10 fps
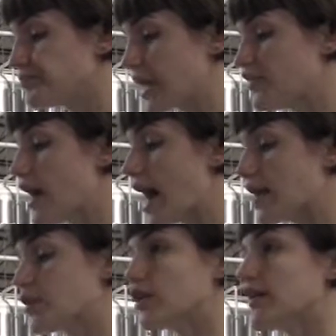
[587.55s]
If you
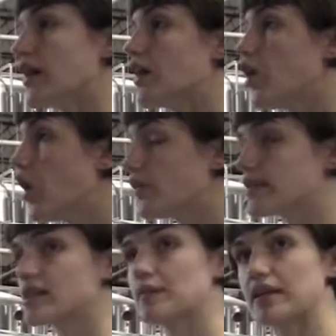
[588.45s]
add them early on, all
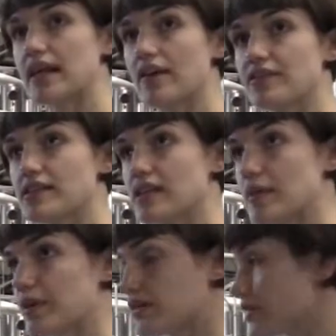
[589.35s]
that's going to be left is
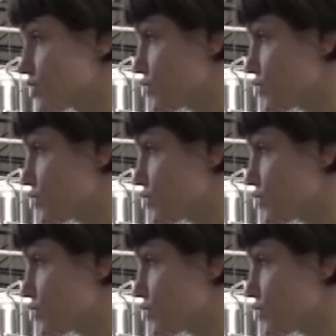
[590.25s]
any bitterness